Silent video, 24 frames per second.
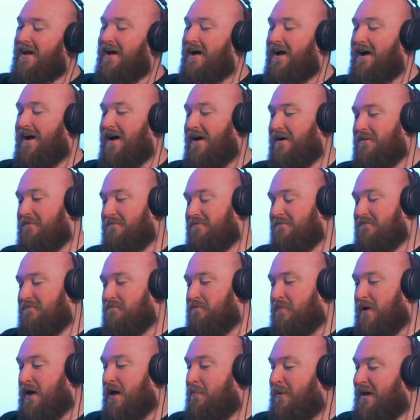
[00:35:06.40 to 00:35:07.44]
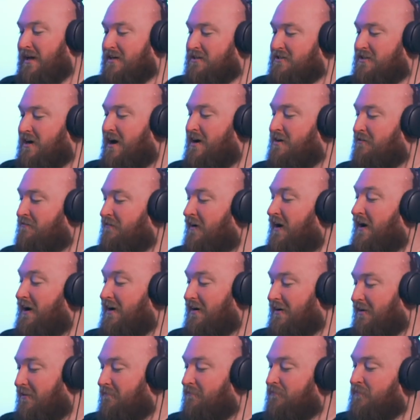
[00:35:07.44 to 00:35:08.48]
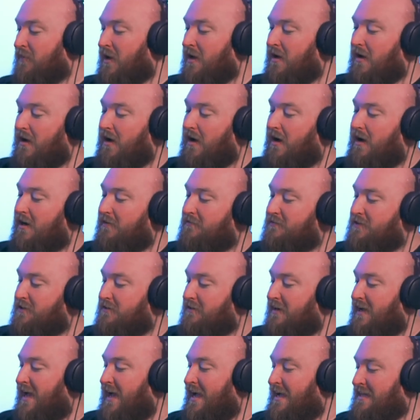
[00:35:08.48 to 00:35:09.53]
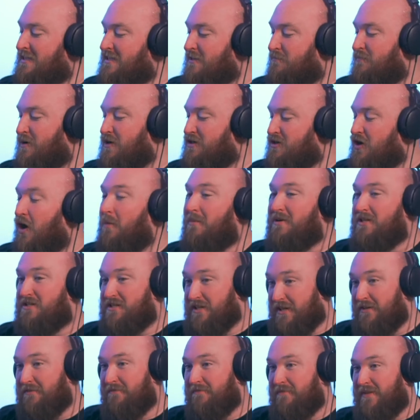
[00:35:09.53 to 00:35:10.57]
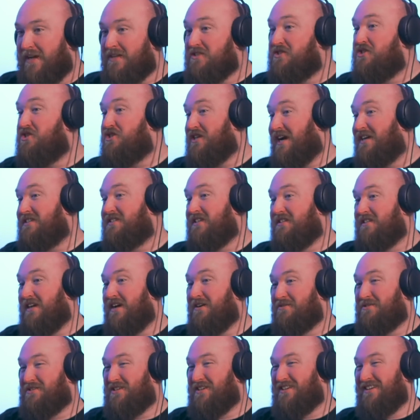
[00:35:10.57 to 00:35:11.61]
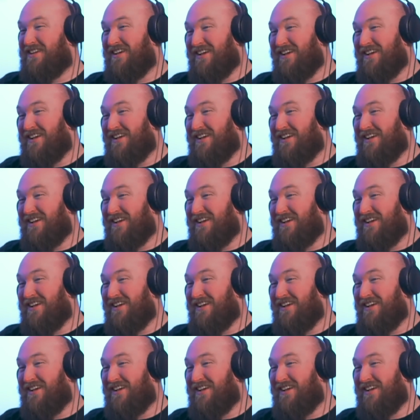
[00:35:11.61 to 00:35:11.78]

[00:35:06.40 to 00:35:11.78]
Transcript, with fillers: Um, a pig started a fire after it ate a pedometer and shat it out.